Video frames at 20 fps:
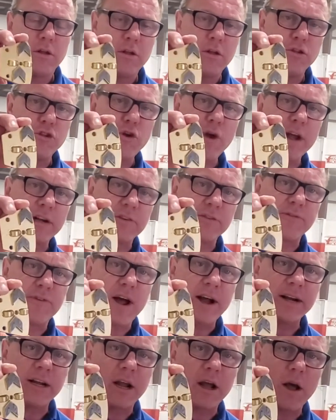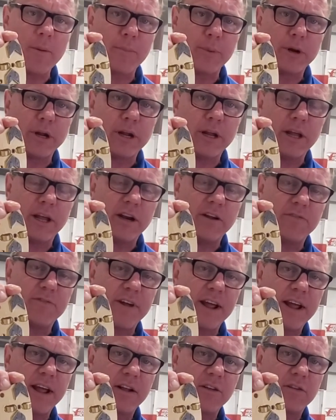you have to find a company in
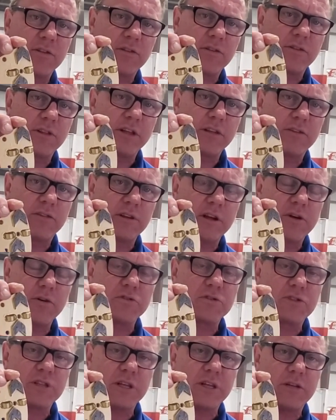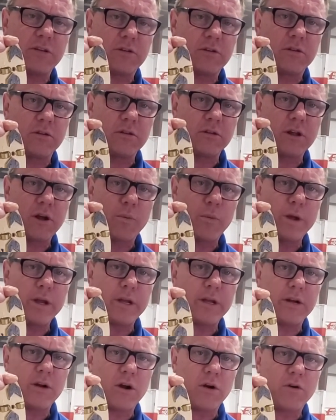advance that sells these. Now we
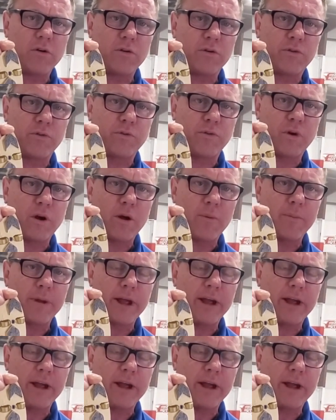get ours from